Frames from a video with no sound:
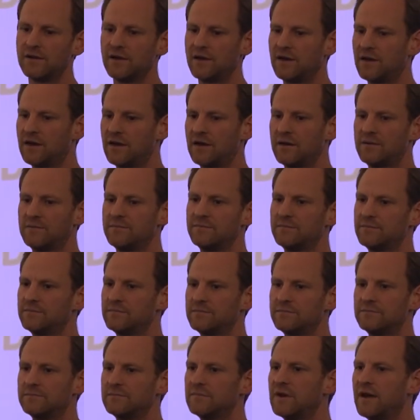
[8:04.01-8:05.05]
I
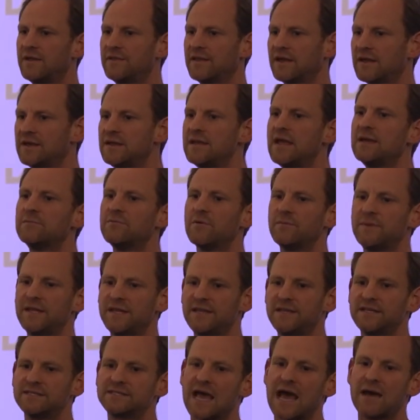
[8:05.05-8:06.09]
think enablement
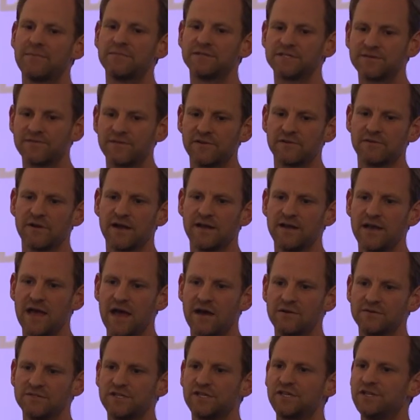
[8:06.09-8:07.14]
in this atmosphere right
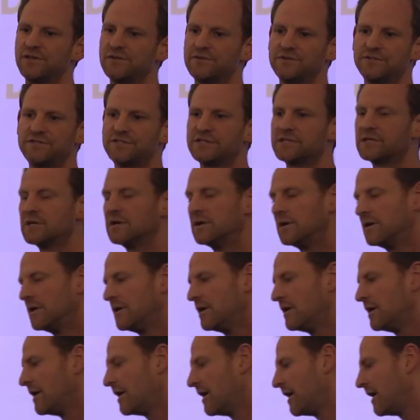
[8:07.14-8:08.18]
now is huge.
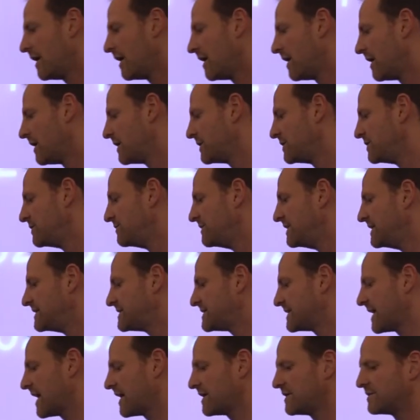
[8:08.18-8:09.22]
You need
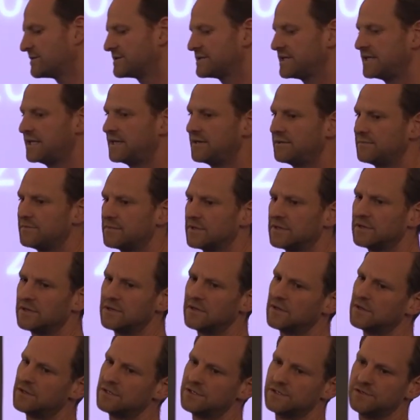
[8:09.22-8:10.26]
to get your team
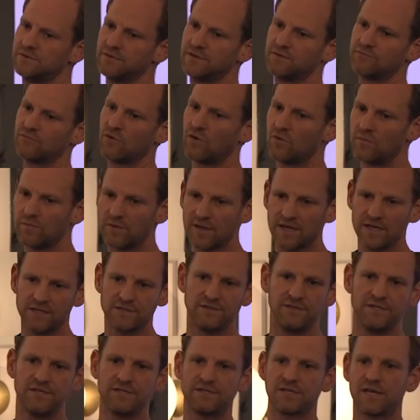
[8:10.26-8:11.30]
doing role plays.
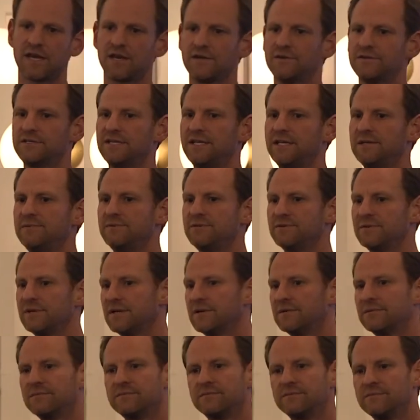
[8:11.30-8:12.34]
You need to get your team
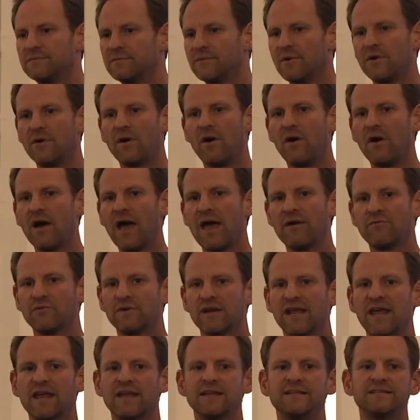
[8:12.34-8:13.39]
doing,
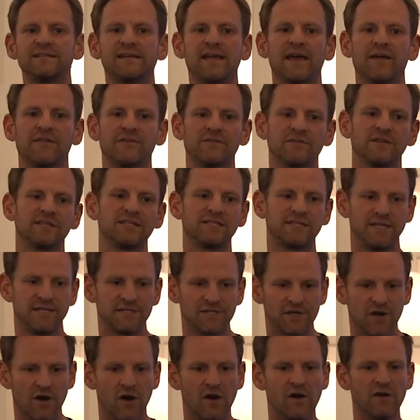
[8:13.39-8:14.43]
everyone getting together and listening
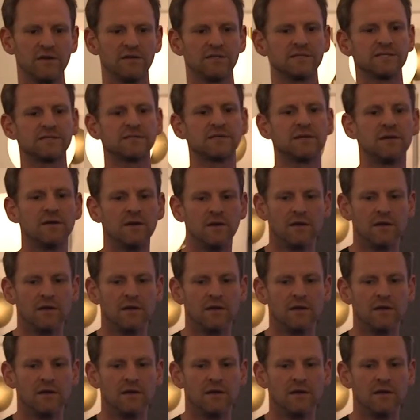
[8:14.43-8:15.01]
to calls.